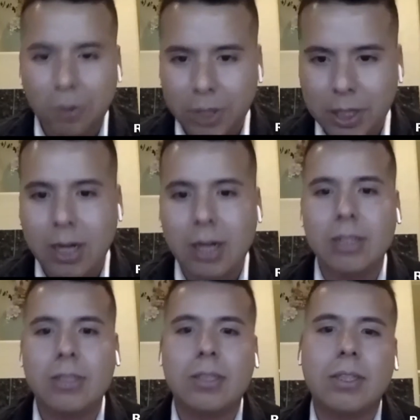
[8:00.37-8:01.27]
holding
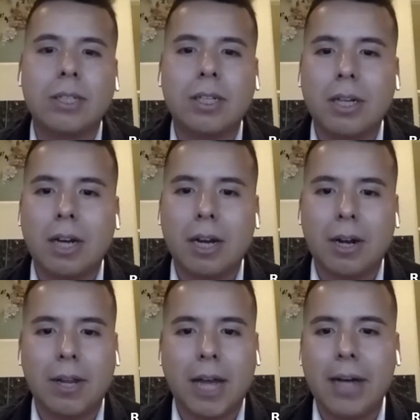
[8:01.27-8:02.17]
costs, and
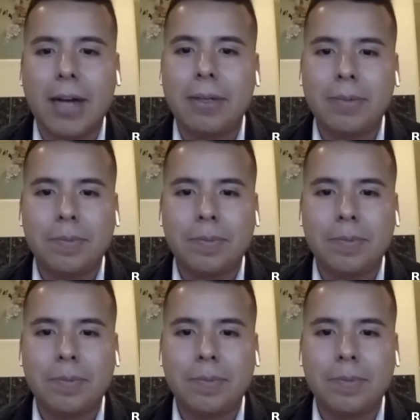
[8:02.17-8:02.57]
all that.